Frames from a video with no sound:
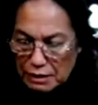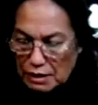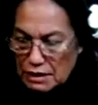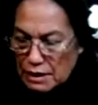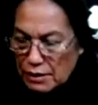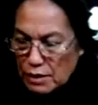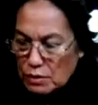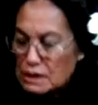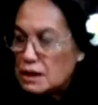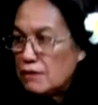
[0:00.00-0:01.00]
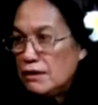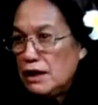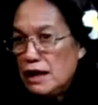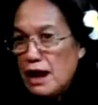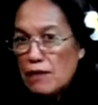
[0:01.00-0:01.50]
military was
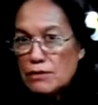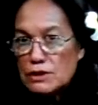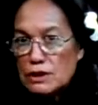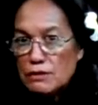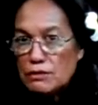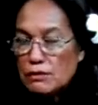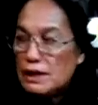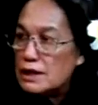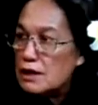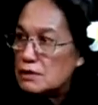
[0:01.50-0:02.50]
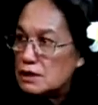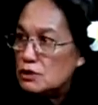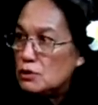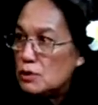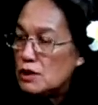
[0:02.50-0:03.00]
giving an average of
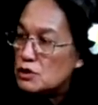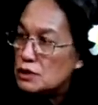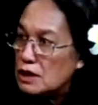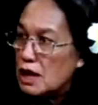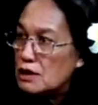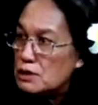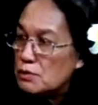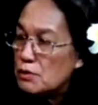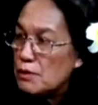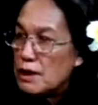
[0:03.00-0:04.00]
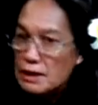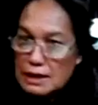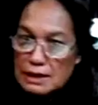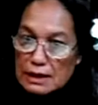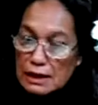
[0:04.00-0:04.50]
$3,200 per
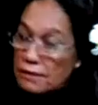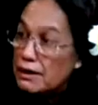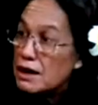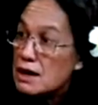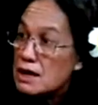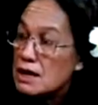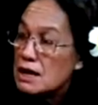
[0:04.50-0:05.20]
month as a living